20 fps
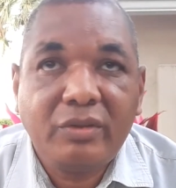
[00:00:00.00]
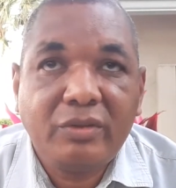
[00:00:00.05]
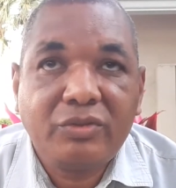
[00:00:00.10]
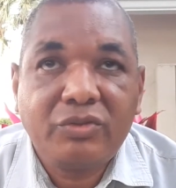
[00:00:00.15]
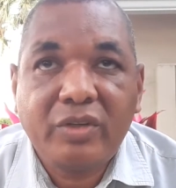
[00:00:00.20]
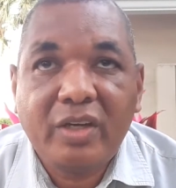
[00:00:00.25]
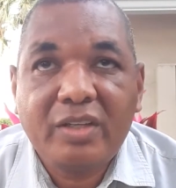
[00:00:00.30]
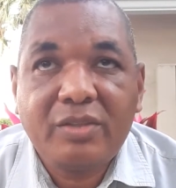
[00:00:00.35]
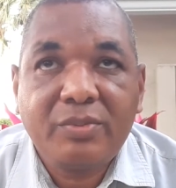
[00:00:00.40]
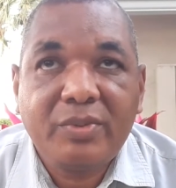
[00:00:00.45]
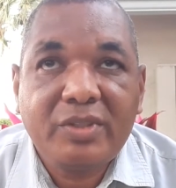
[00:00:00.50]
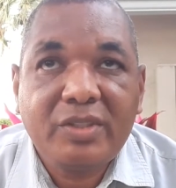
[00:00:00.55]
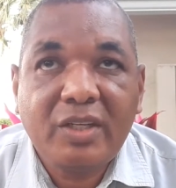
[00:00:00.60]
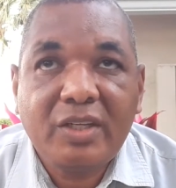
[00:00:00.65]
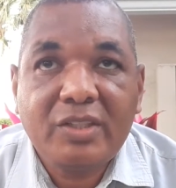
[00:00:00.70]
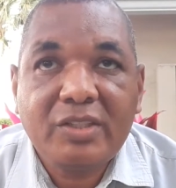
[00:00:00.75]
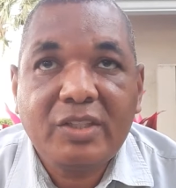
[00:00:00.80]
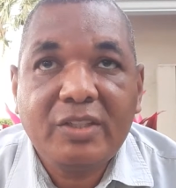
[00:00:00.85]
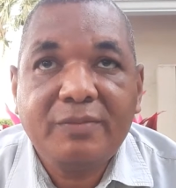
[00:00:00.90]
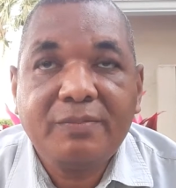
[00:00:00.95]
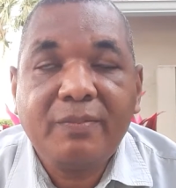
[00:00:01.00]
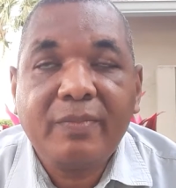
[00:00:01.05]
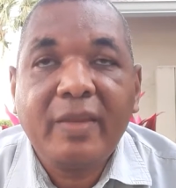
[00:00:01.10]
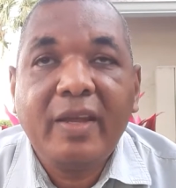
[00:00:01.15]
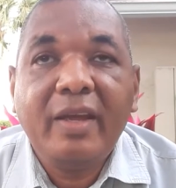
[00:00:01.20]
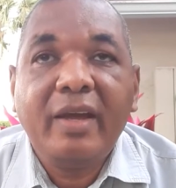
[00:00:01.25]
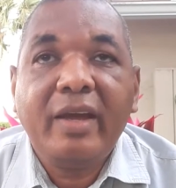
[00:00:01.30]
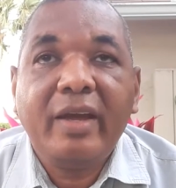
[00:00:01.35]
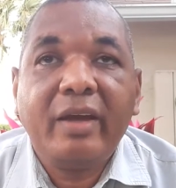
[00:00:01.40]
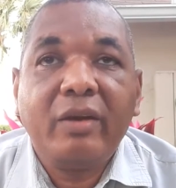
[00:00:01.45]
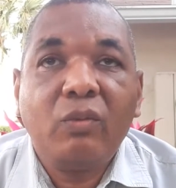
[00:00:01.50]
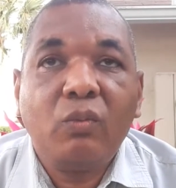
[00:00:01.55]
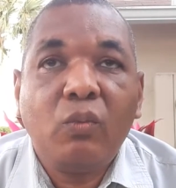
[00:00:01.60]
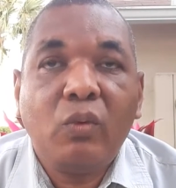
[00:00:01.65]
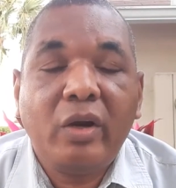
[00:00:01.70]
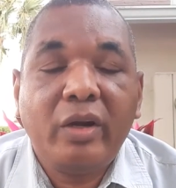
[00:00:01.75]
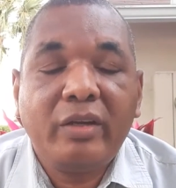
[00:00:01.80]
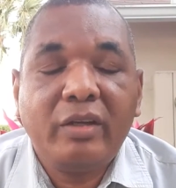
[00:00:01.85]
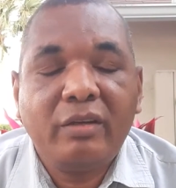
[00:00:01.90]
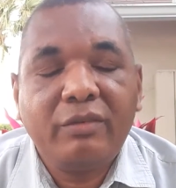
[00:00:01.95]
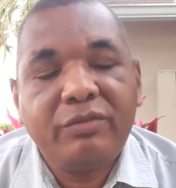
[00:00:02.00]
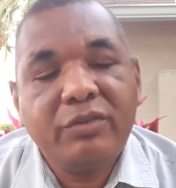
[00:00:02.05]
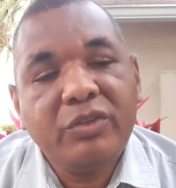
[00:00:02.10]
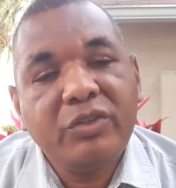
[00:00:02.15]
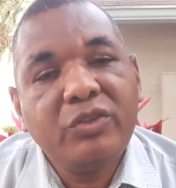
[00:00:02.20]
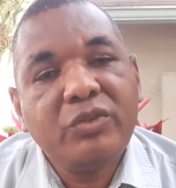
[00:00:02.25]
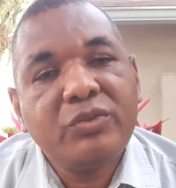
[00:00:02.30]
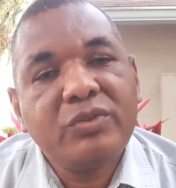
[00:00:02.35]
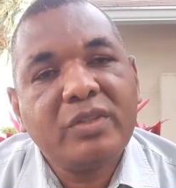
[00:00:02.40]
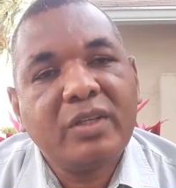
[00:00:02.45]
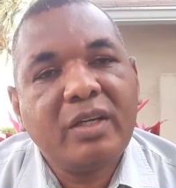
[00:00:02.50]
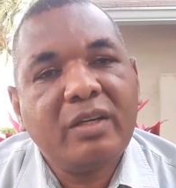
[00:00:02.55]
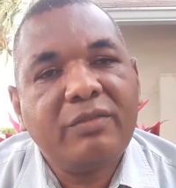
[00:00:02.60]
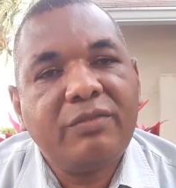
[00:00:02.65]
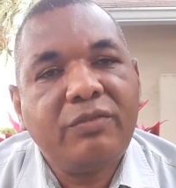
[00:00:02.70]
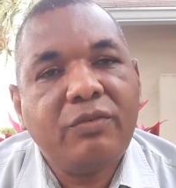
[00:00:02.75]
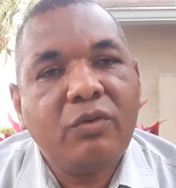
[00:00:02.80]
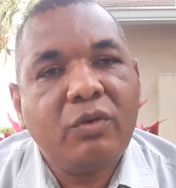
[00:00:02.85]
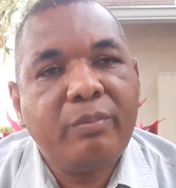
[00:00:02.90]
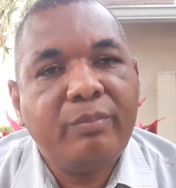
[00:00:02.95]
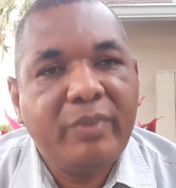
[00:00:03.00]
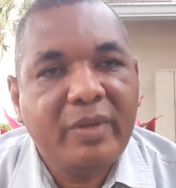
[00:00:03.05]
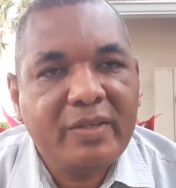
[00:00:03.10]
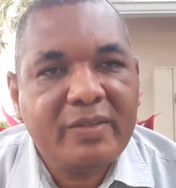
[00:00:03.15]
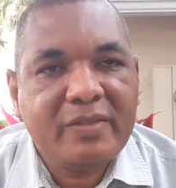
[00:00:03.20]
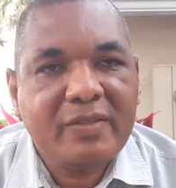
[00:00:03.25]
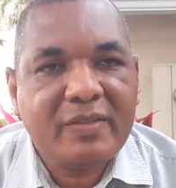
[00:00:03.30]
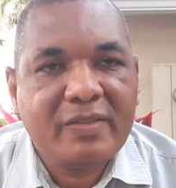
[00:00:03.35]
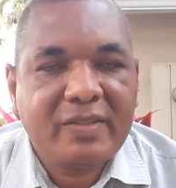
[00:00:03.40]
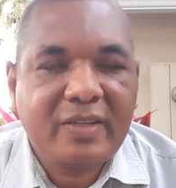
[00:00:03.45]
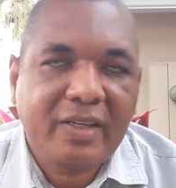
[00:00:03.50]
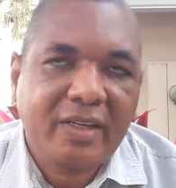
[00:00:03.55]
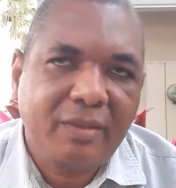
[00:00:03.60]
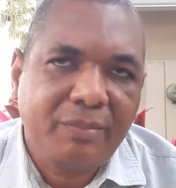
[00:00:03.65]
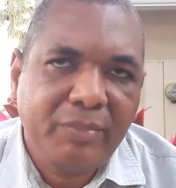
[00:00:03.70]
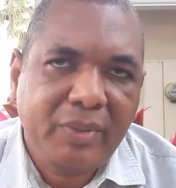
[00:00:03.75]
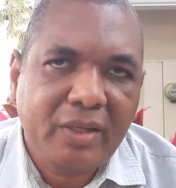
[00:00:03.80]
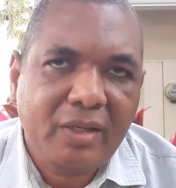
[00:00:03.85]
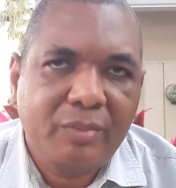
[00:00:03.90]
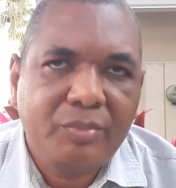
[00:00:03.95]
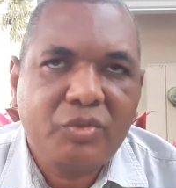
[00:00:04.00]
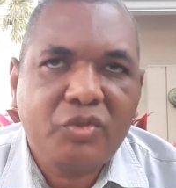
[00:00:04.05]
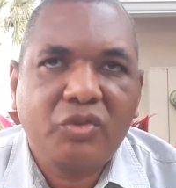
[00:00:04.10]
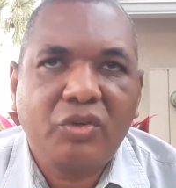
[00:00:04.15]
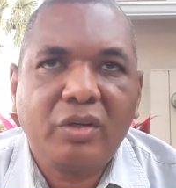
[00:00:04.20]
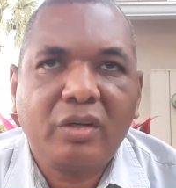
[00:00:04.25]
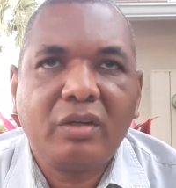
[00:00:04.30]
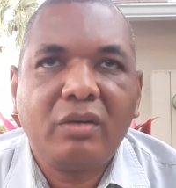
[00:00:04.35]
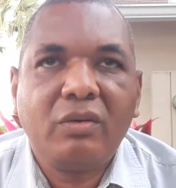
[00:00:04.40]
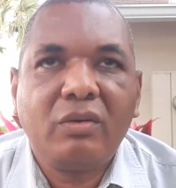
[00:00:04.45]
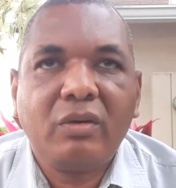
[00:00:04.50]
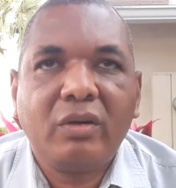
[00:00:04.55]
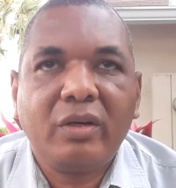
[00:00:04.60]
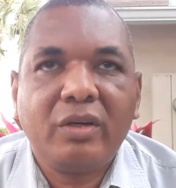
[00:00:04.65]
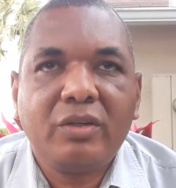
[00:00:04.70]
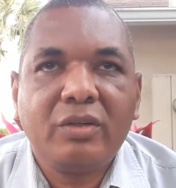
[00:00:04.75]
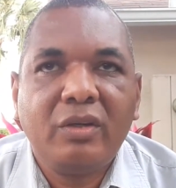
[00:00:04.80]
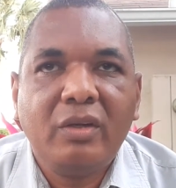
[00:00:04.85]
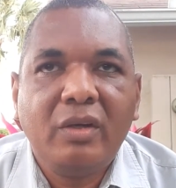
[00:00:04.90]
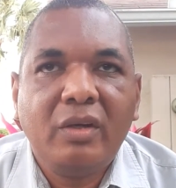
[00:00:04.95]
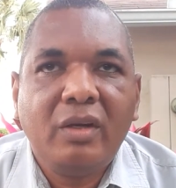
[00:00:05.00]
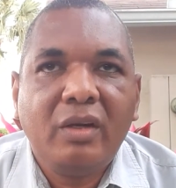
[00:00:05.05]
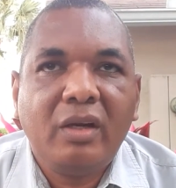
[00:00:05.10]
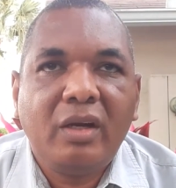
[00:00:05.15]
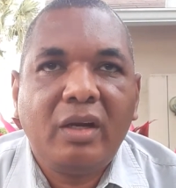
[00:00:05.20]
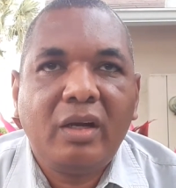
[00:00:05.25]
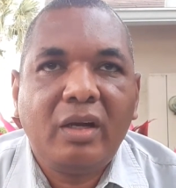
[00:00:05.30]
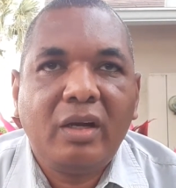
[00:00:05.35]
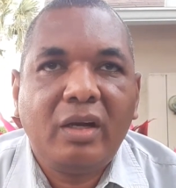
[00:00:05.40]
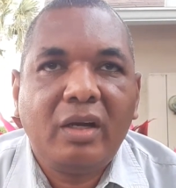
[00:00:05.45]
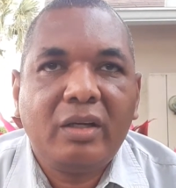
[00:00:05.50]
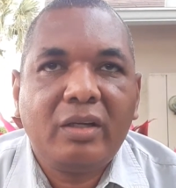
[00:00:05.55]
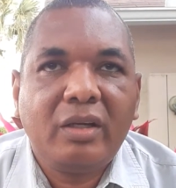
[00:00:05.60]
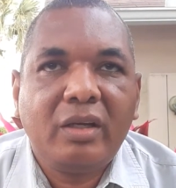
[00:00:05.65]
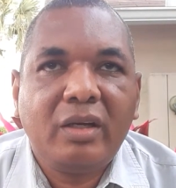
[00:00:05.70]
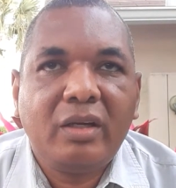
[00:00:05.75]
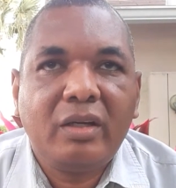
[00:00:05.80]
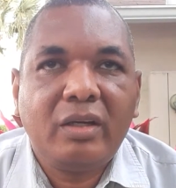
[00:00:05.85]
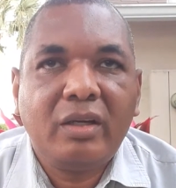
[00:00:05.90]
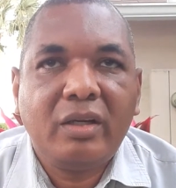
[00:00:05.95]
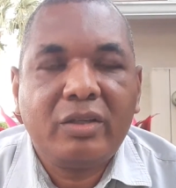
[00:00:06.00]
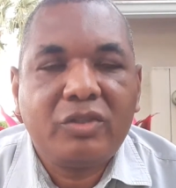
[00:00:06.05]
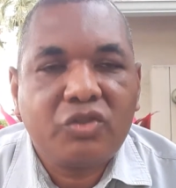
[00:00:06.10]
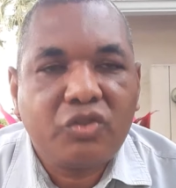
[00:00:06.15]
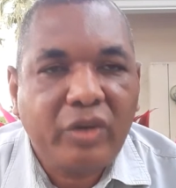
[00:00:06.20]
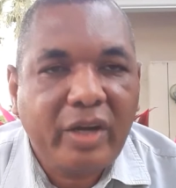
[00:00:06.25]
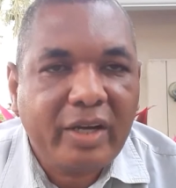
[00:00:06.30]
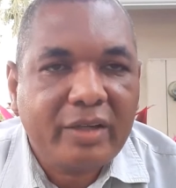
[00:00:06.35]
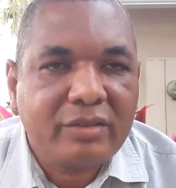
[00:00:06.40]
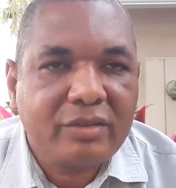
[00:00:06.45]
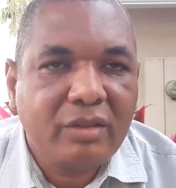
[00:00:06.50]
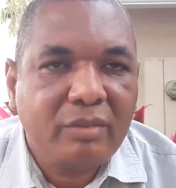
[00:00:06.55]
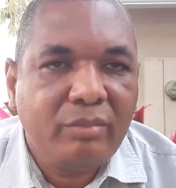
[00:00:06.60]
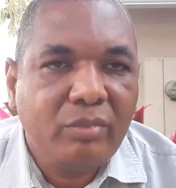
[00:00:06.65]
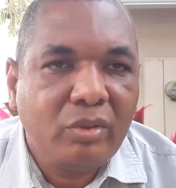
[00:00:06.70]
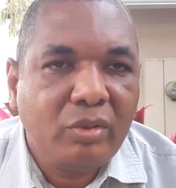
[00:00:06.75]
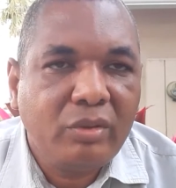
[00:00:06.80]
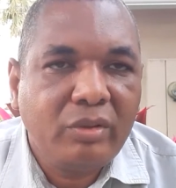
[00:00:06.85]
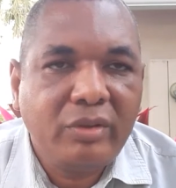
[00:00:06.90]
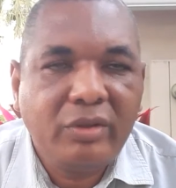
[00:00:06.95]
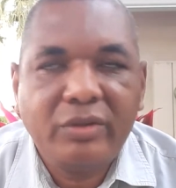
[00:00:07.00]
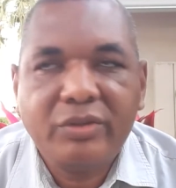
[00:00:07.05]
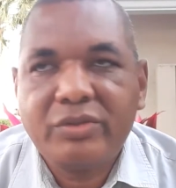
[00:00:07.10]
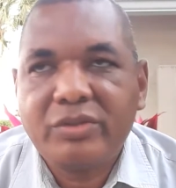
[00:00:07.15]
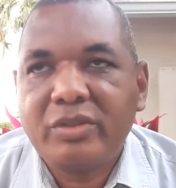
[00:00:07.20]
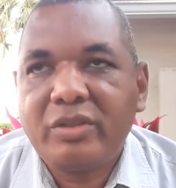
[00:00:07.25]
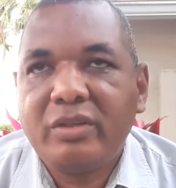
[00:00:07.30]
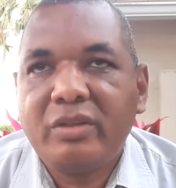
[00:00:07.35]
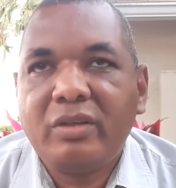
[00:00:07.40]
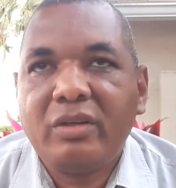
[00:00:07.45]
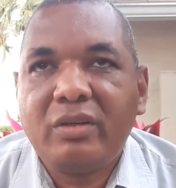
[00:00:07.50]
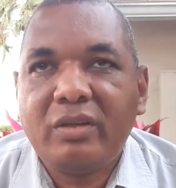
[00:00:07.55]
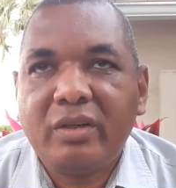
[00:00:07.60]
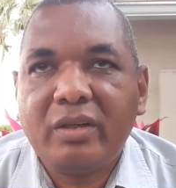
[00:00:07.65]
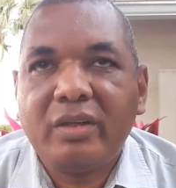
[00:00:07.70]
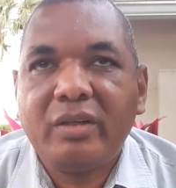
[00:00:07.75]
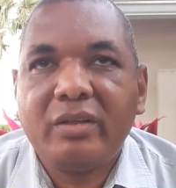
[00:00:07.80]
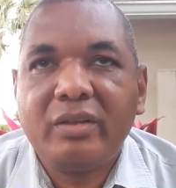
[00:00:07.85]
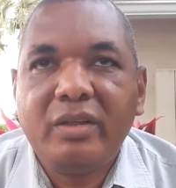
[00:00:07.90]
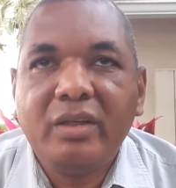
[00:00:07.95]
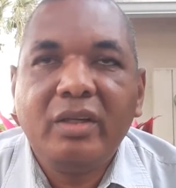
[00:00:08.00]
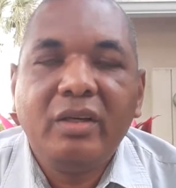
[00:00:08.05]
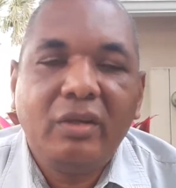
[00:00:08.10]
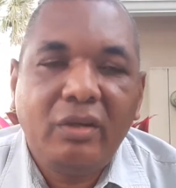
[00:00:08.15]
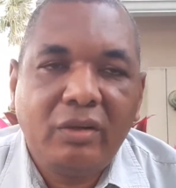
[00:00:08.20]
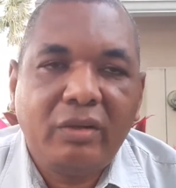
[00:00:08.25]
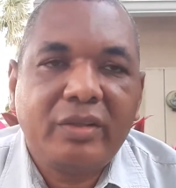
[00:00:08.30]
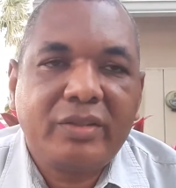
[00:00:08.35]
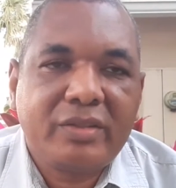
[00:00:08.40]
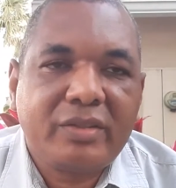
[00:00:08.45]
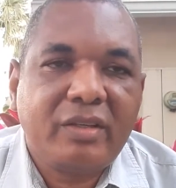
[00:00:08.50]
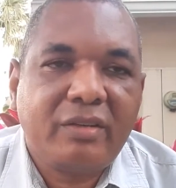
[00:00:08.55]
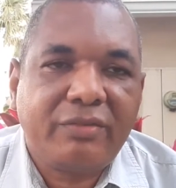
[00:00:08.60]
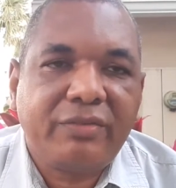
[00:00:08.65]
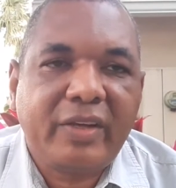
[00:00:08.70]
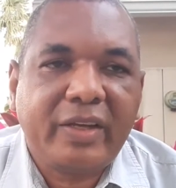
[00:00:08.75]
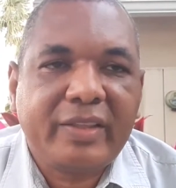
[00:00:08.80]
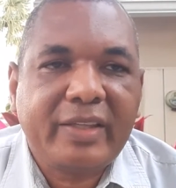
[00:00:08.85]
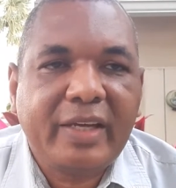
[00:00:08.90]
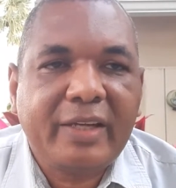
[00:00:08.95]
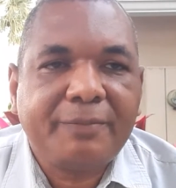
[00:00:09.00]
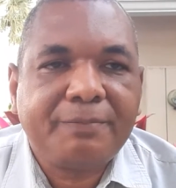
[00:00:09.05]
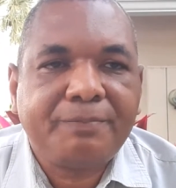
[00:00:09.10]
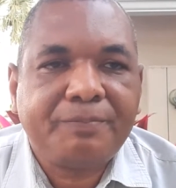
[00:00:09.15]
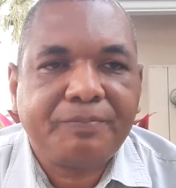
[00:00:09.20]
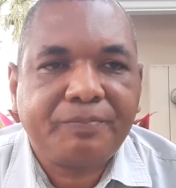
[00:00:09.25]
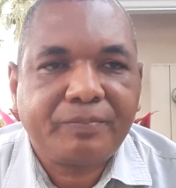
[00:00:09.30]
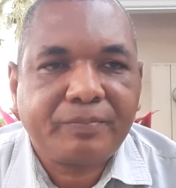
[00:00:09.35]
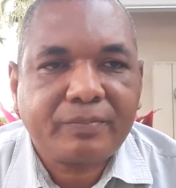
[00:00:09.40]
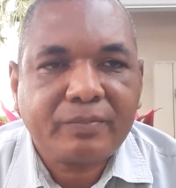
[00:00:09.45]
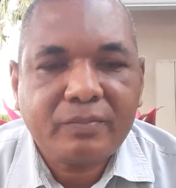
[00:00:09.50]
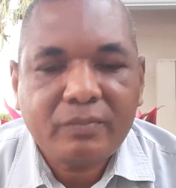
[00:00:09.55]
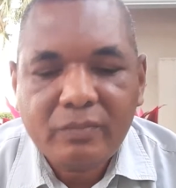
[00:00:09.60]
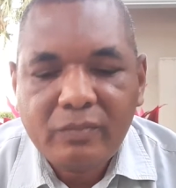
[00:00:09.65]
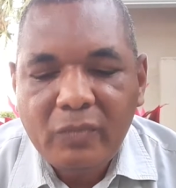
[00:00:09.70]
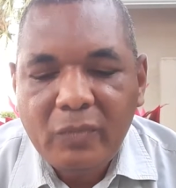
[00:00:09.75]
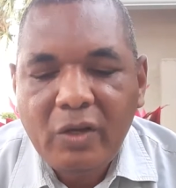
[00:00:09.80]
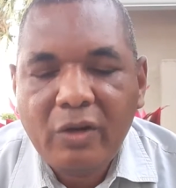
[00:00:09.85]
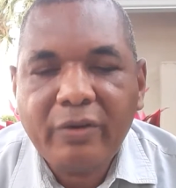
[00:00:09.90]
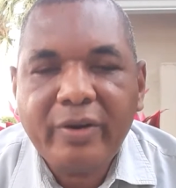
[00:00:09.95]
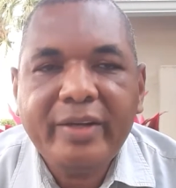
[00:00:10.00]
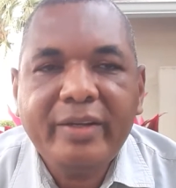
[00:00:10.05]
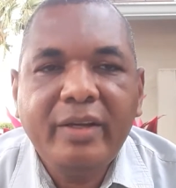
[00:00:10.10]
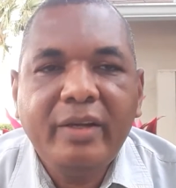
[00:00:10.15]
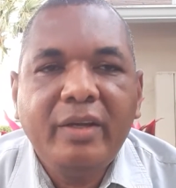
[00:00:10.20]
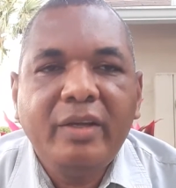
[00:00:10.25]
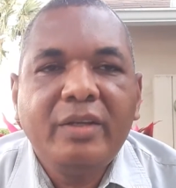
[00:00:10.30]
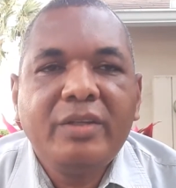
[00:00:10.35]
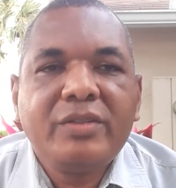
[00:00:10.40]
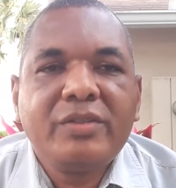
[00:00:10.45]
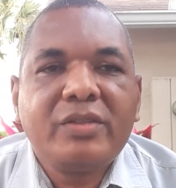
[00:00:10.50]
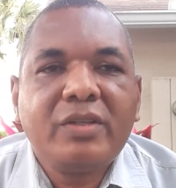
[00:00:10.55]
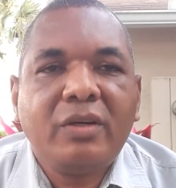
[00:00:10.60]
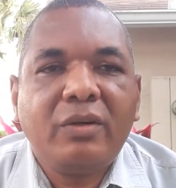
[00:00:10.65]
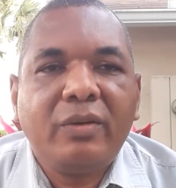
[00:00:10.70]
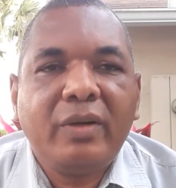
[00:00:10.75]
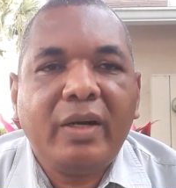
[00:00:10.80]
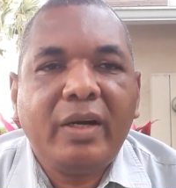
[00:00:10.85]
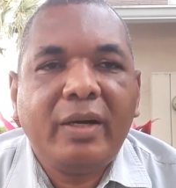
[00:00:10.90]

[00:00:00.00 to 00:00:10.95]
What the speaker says: transportation, and one if you're using it for business, like a pickup truck or a tractor, bulldozer, or stuff like that. All right. So